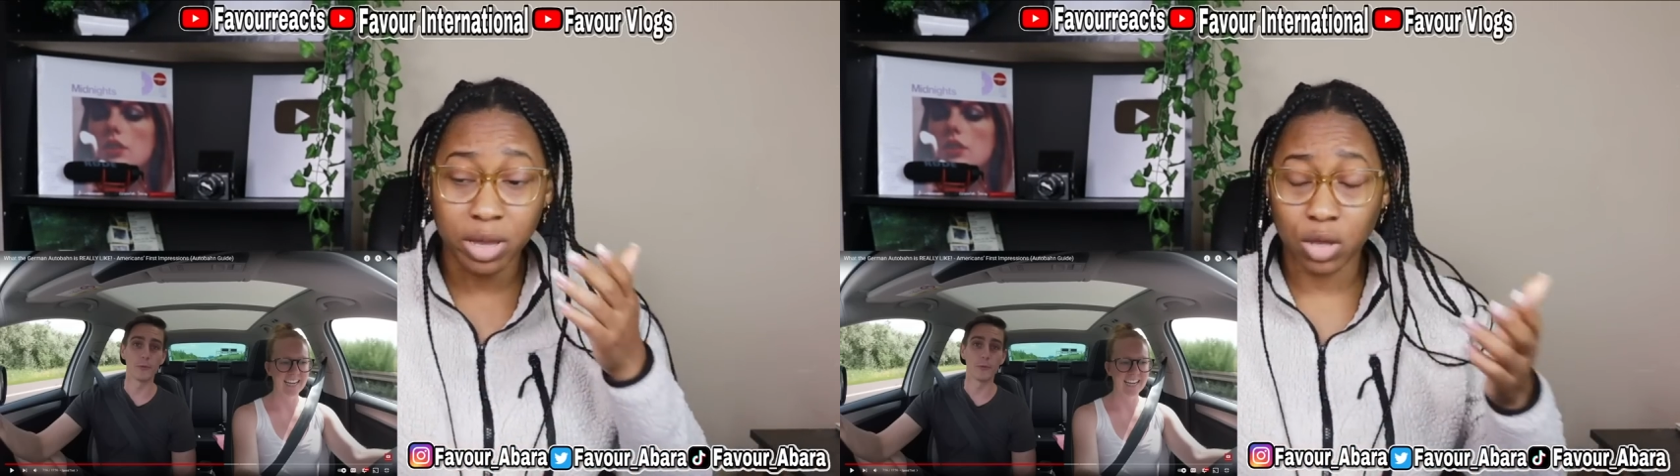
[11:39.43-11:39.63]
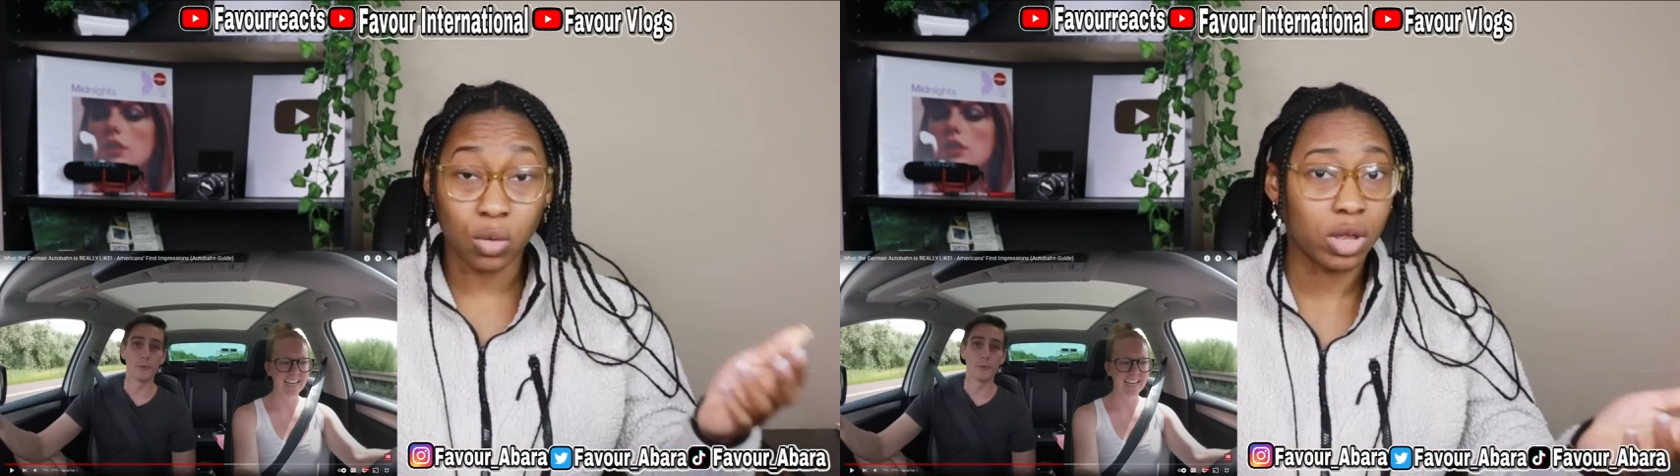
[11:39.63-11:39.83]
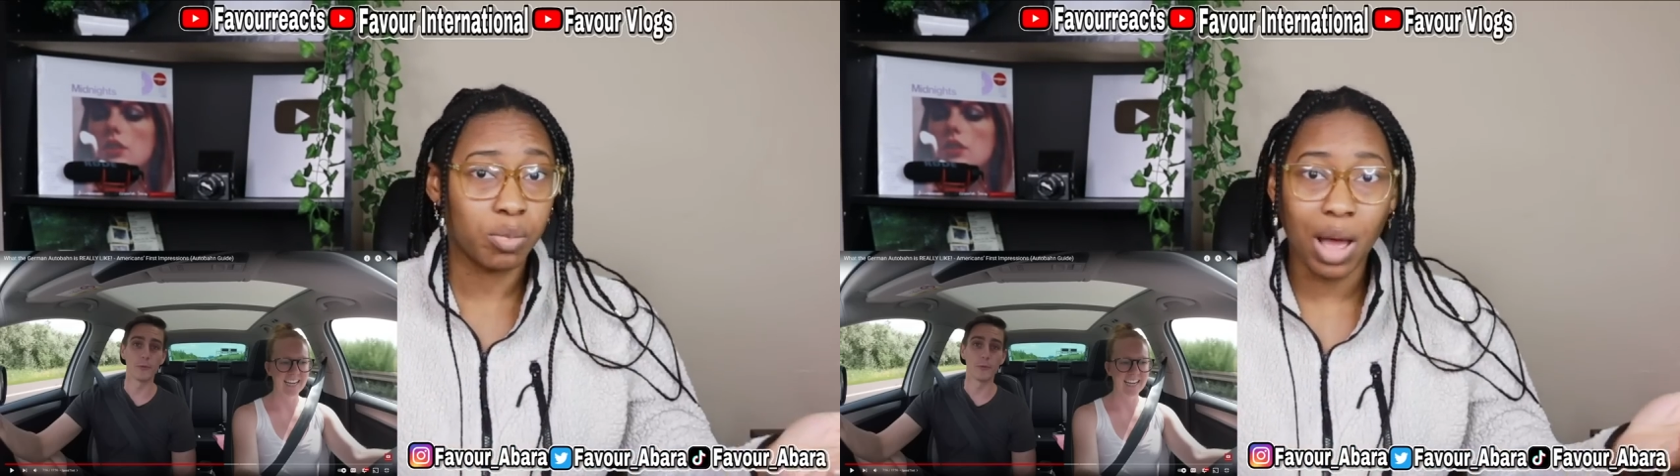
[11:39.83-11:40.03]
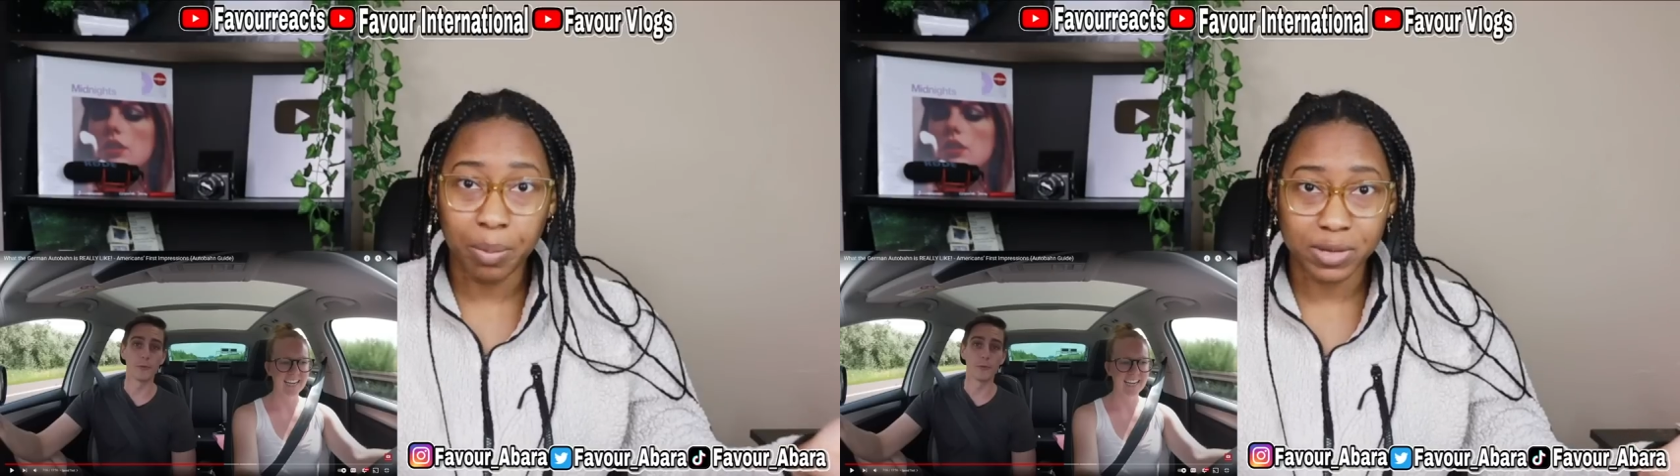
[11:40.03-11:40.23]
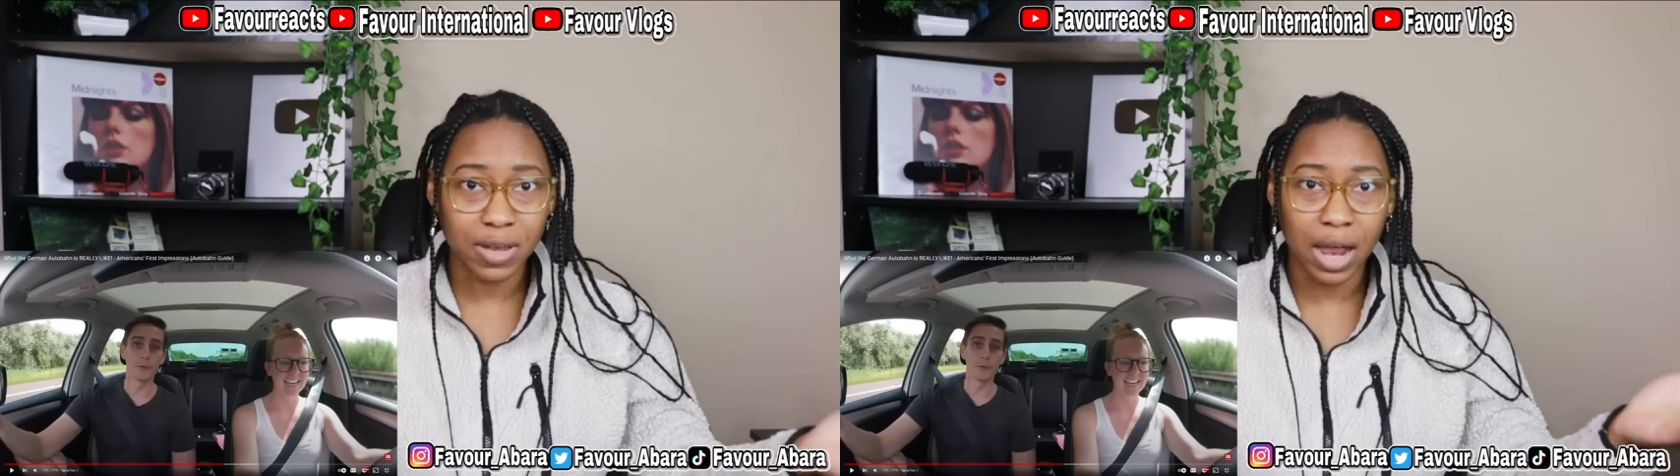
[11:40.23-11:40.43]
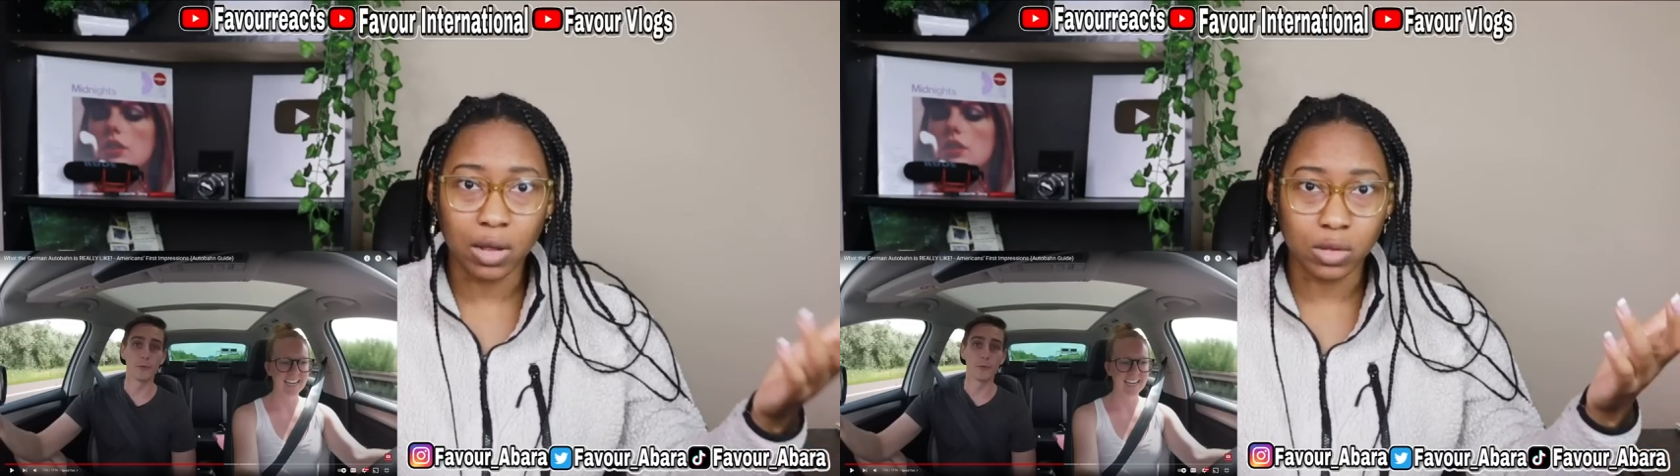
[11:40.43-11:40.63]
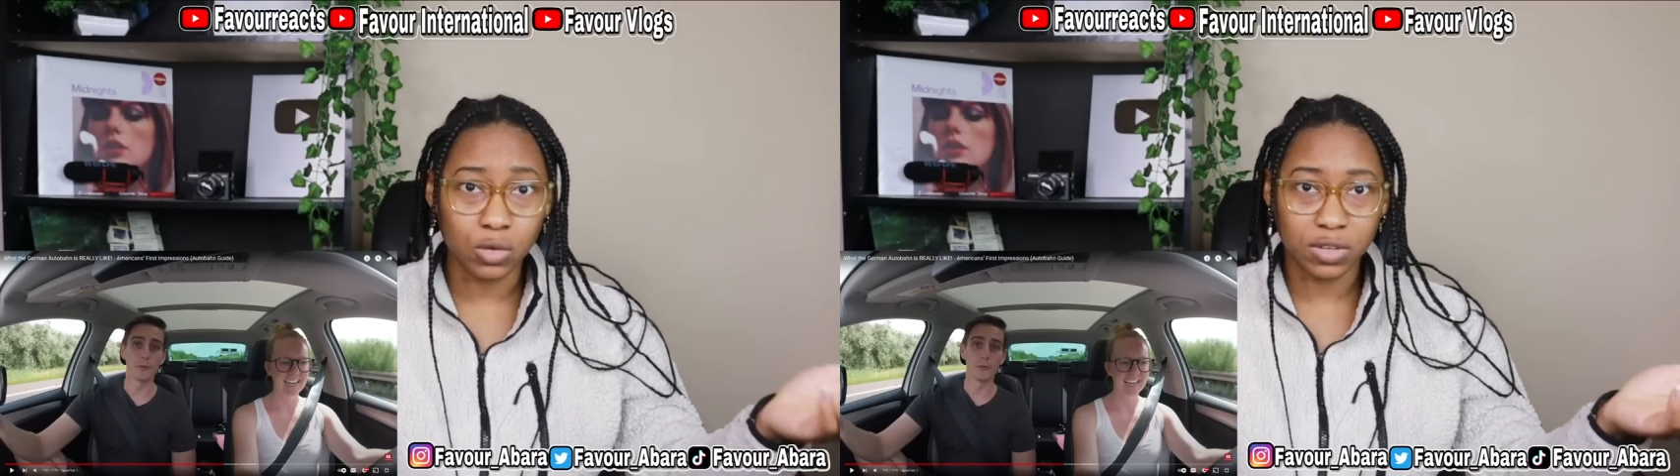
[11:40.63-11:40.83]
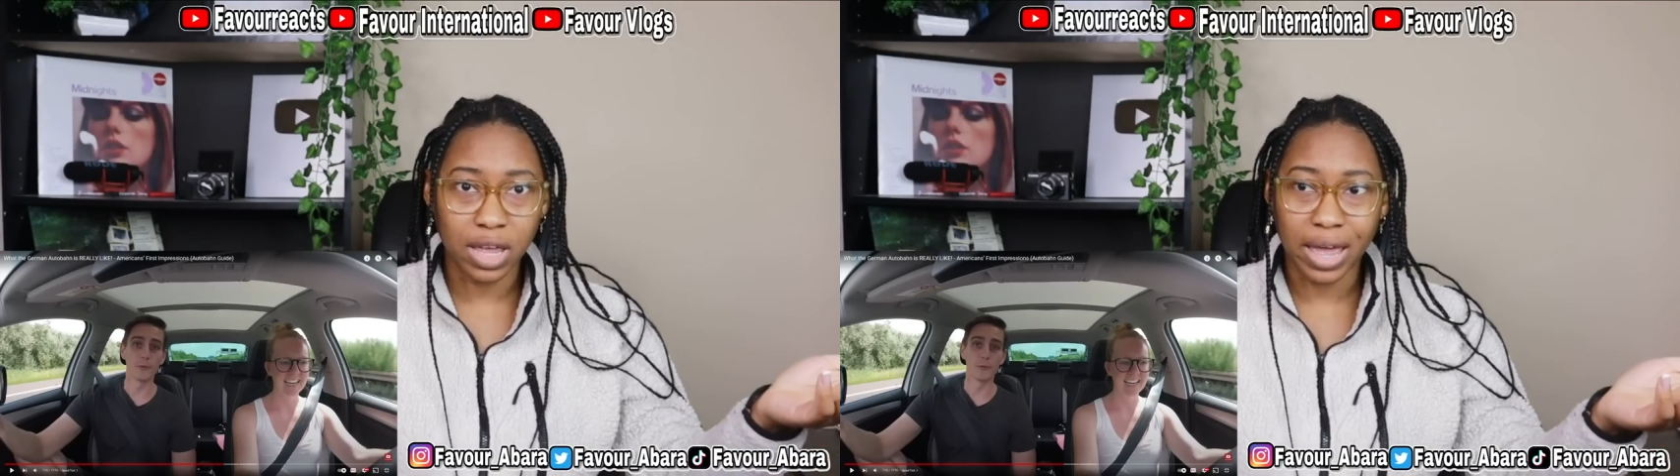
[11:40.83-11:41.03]
you could pop a tire, lose a
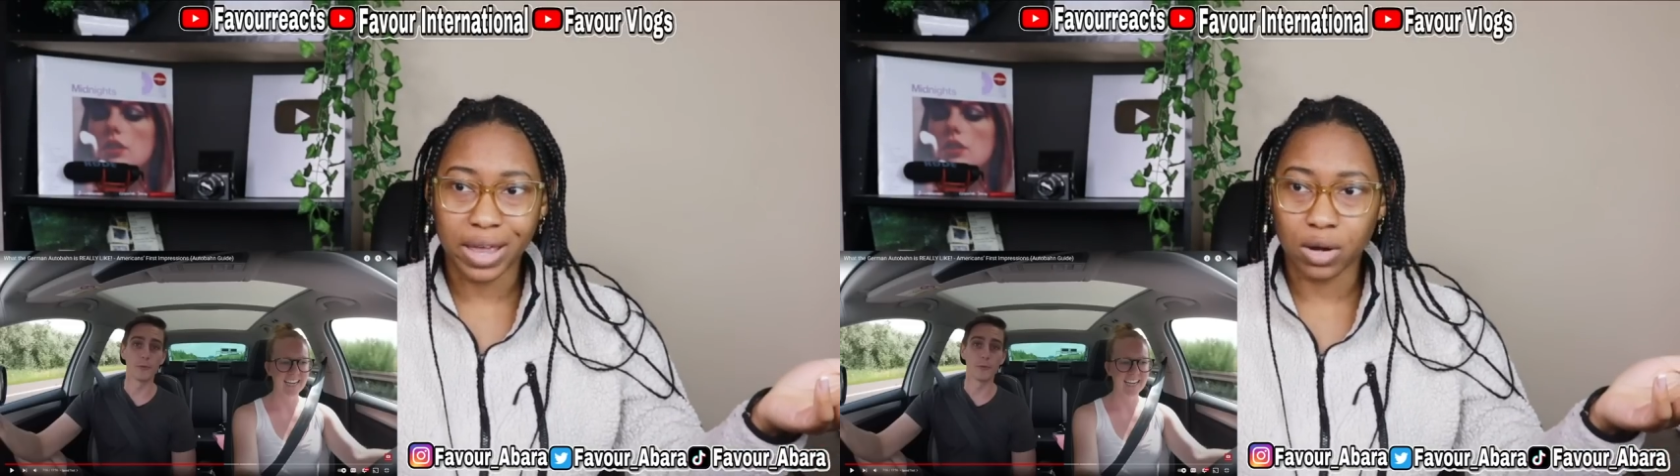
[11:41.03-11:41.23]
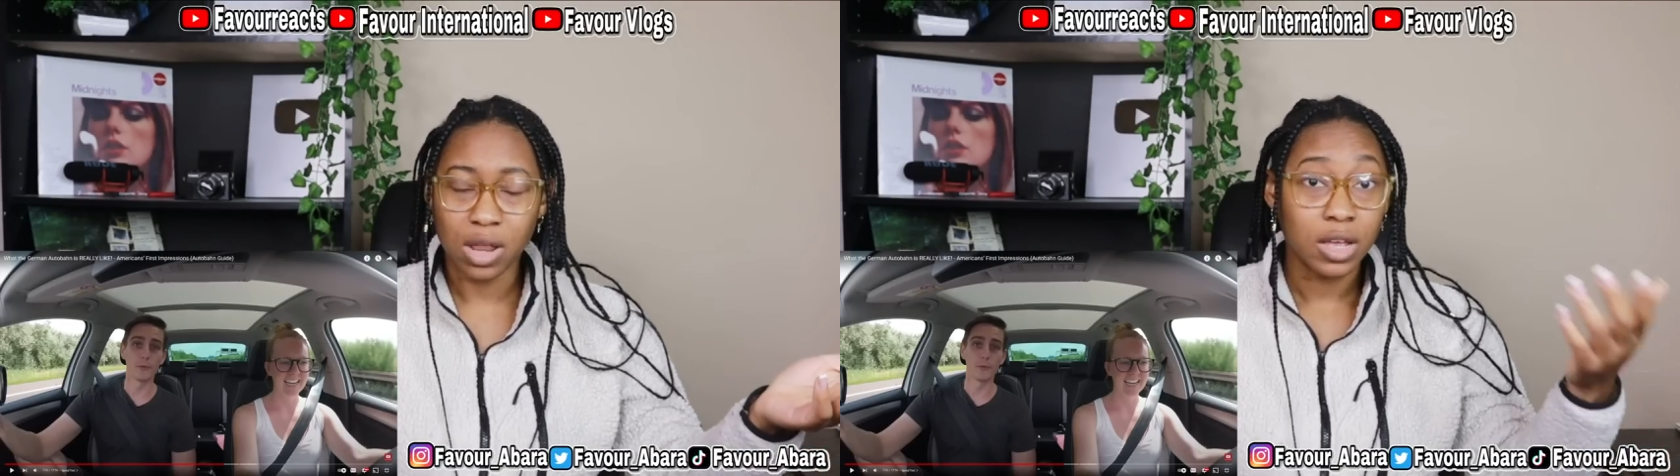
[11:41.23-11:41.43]
tire,